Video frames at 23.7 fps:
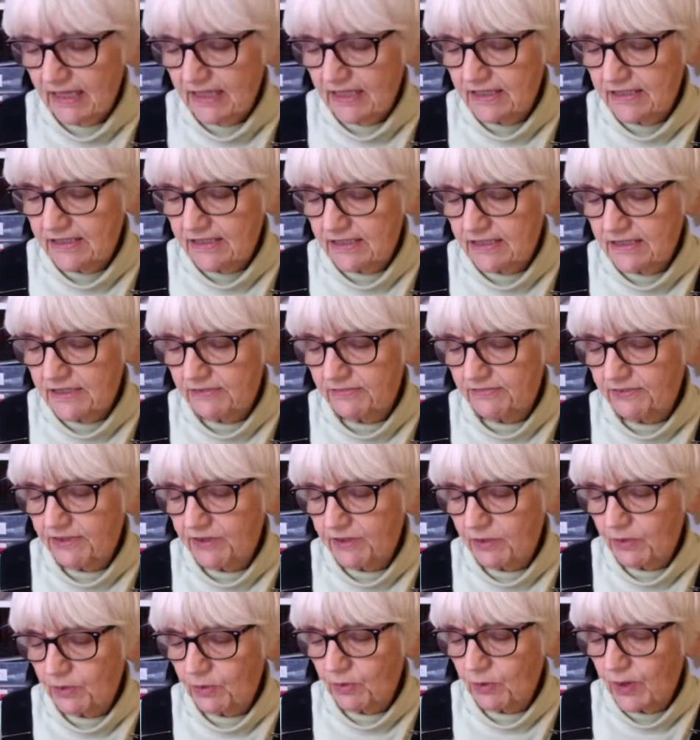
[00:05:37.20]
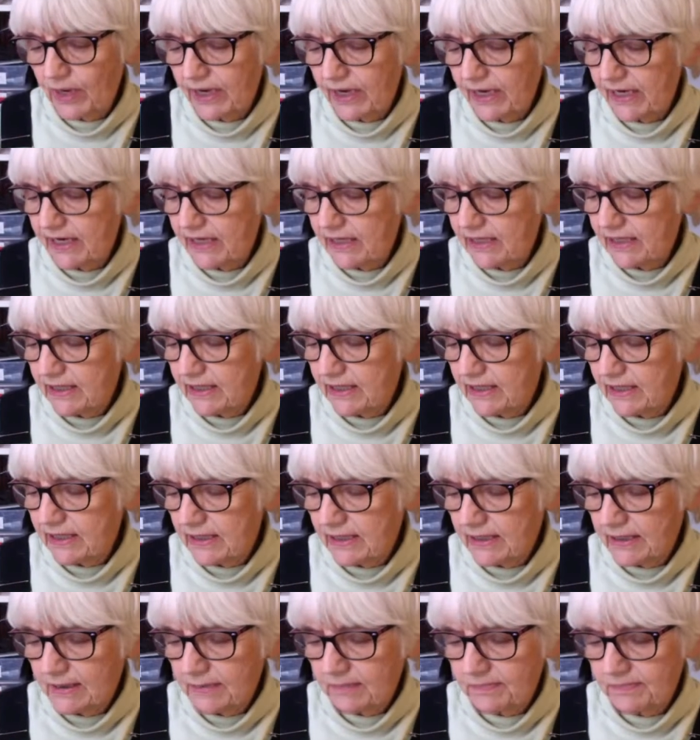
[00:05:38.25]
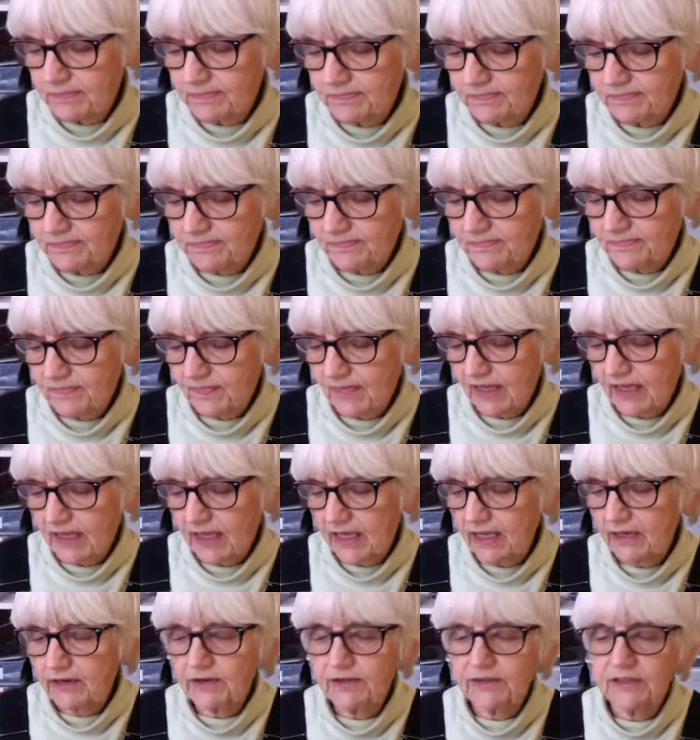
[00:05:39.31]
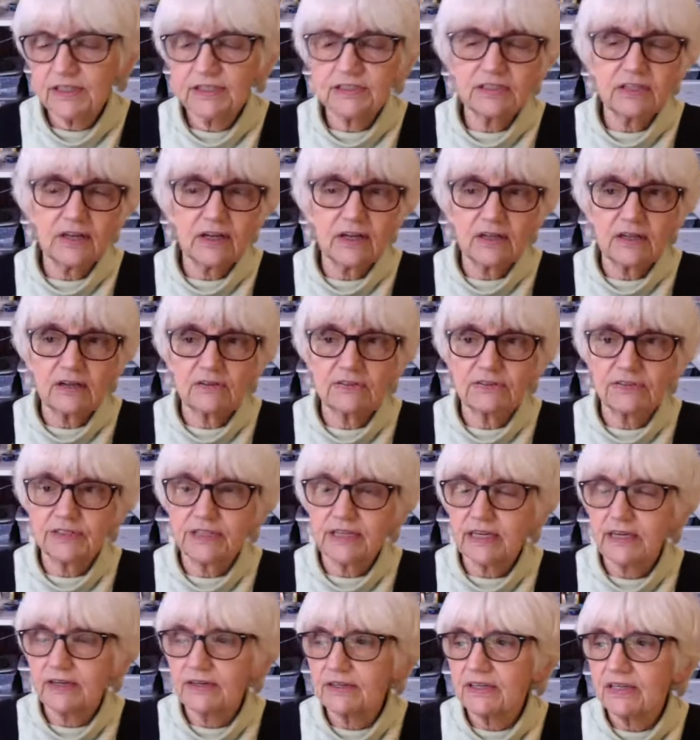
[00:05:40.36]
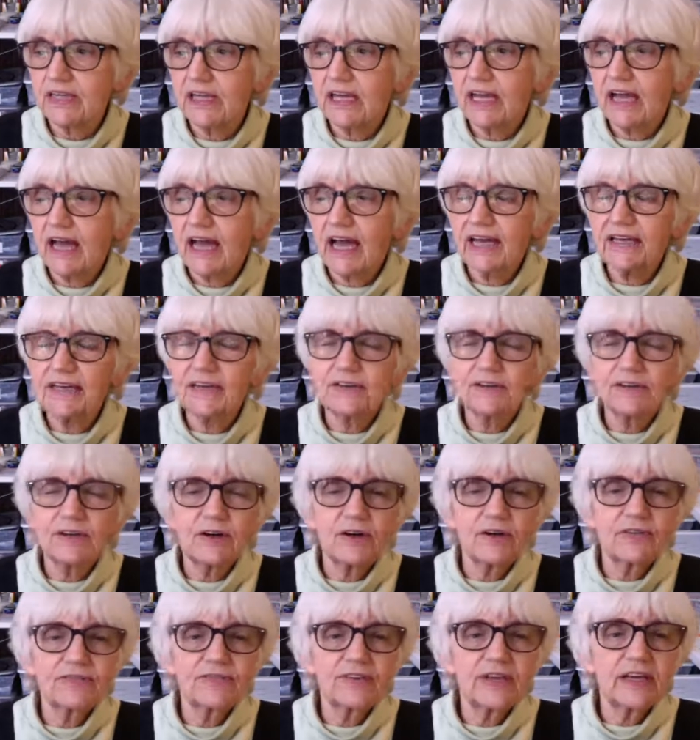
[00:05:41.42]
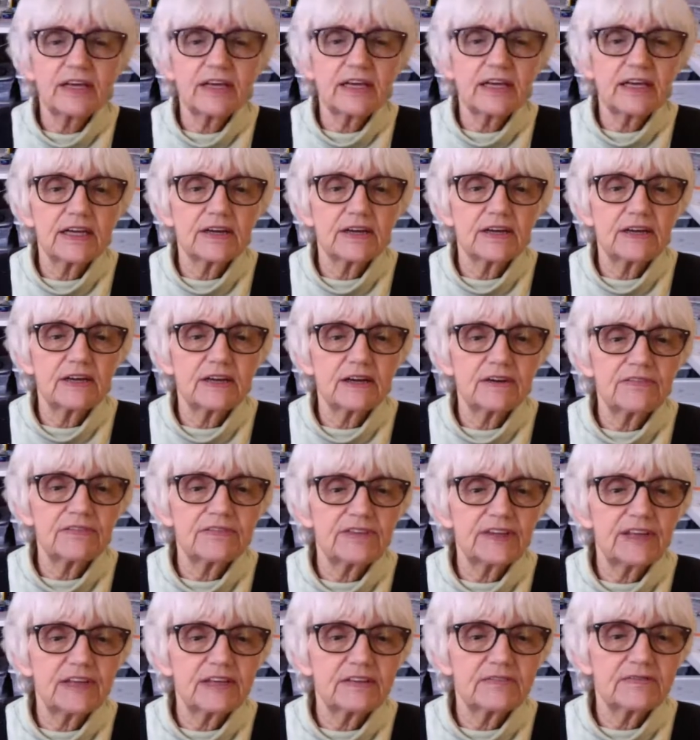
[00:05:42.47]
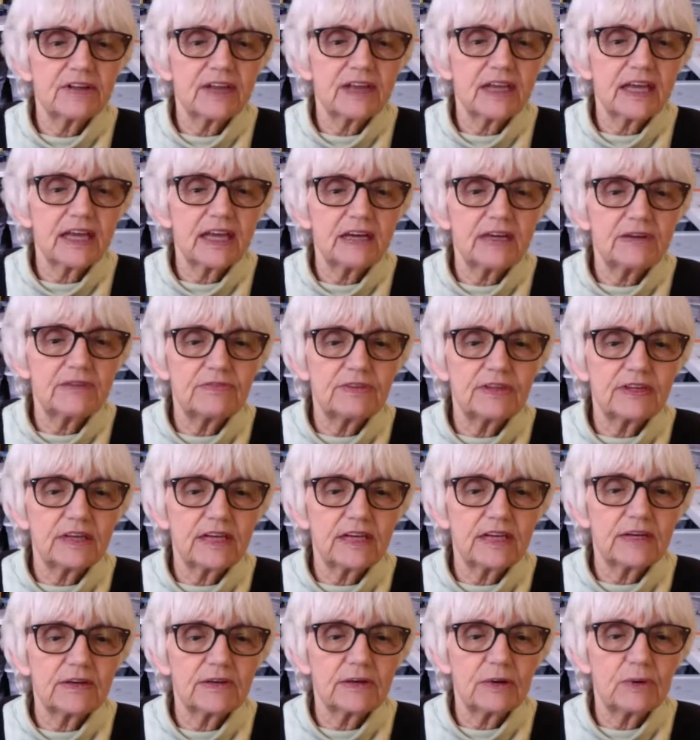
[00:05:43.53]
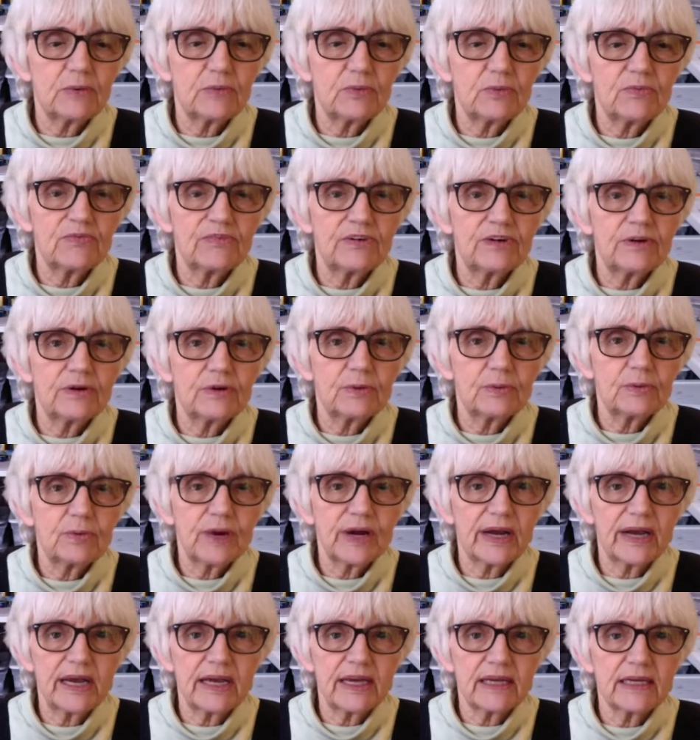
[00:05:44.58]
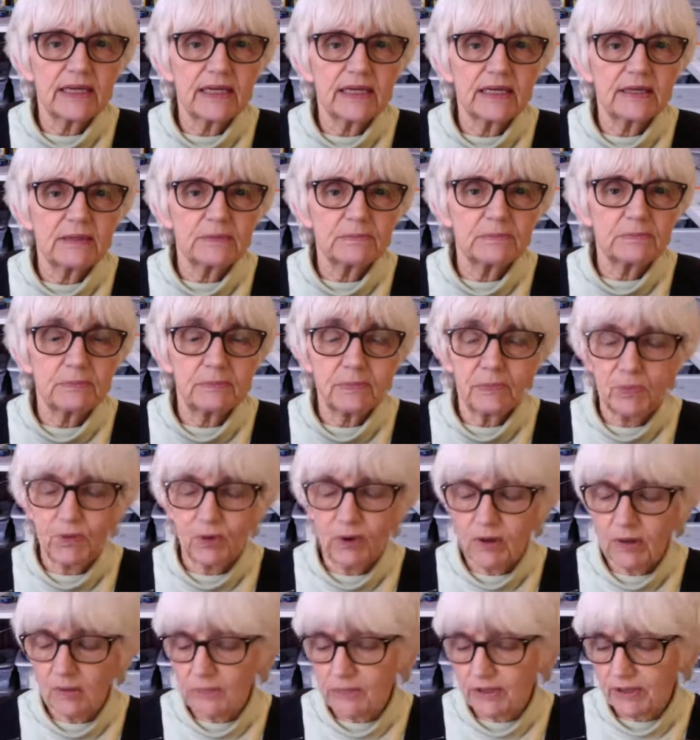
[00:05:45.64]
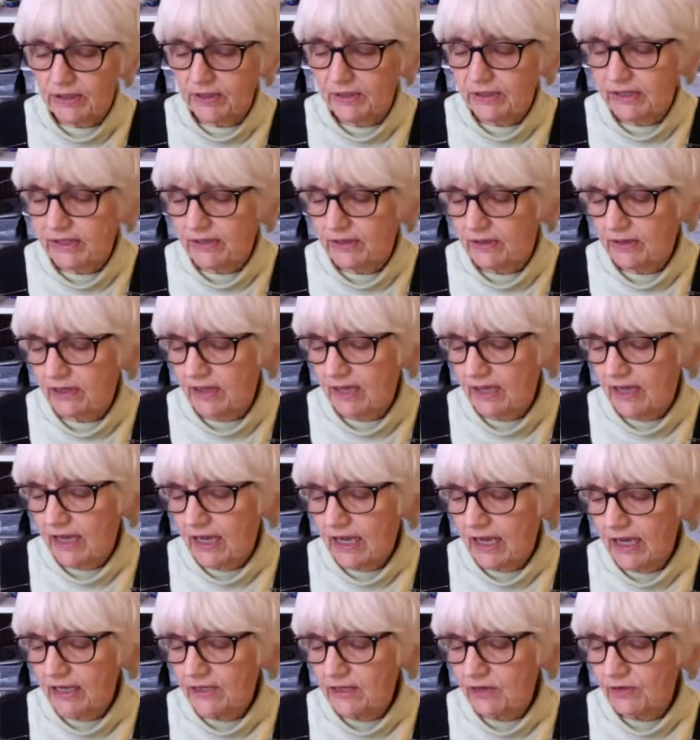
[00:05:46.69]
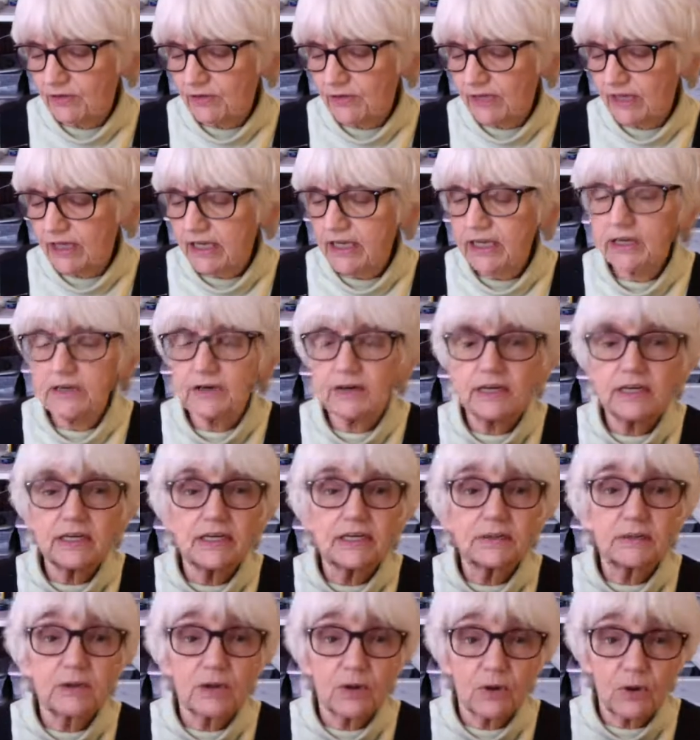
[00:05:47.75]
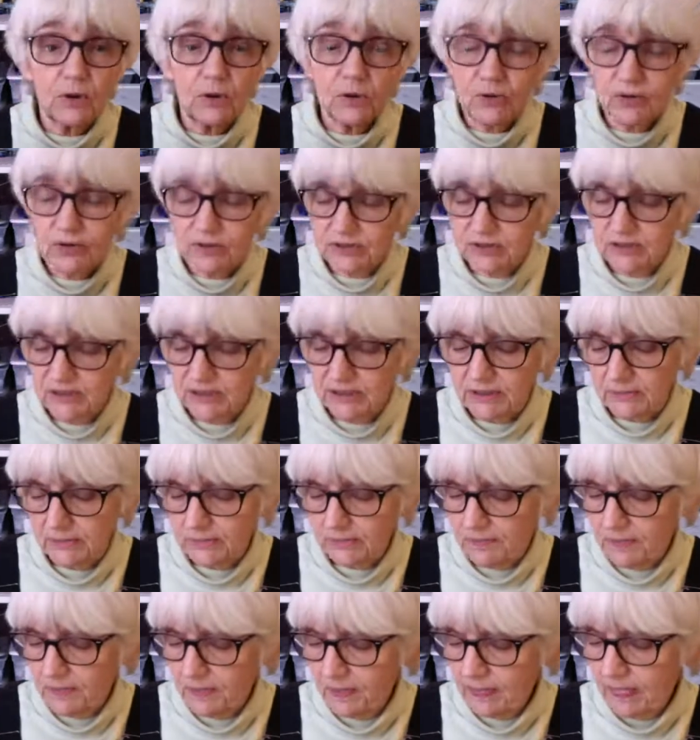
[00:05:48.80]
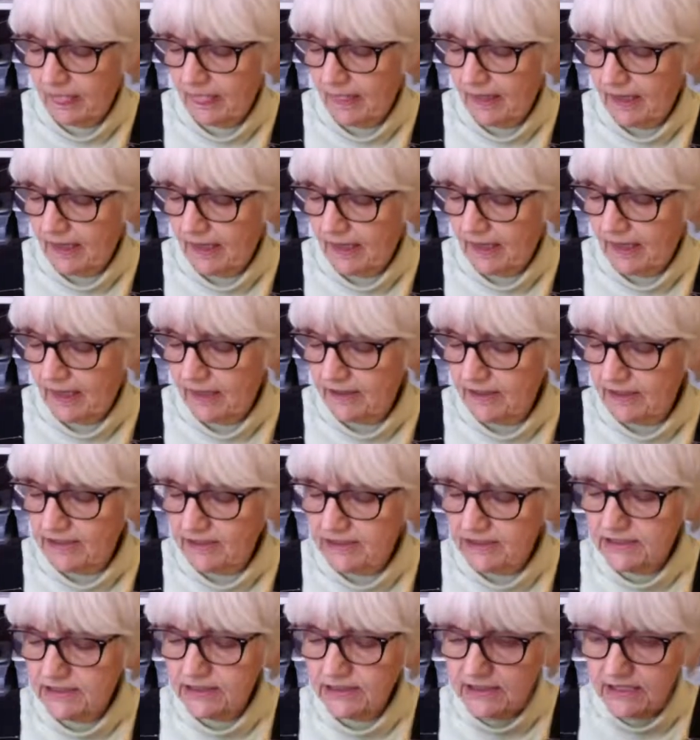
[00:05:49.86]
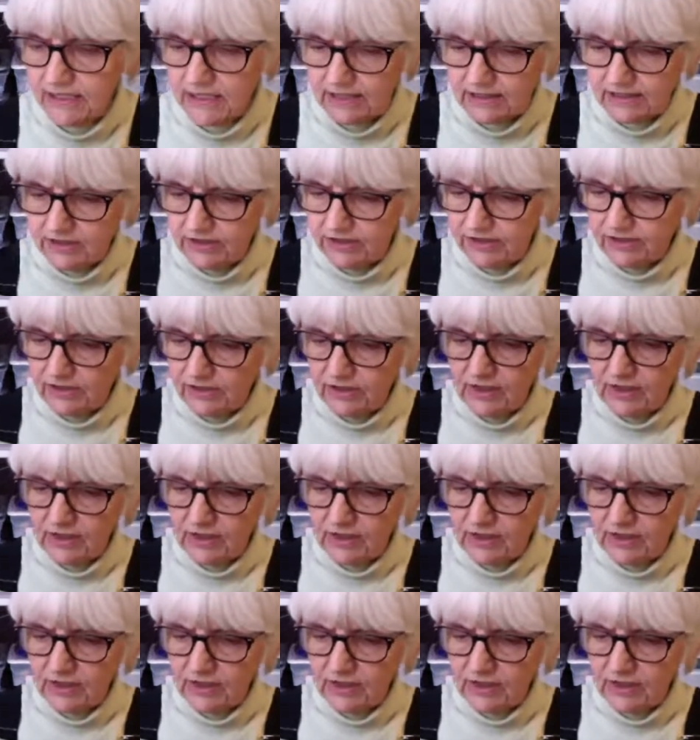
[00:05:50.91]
This is a Vera Wang. Uh, they carry this all over now. I don't know if they care. I think they even carry Vera Wang in Walmart now. I know they carry it in Kohl's. Uh, this is an extra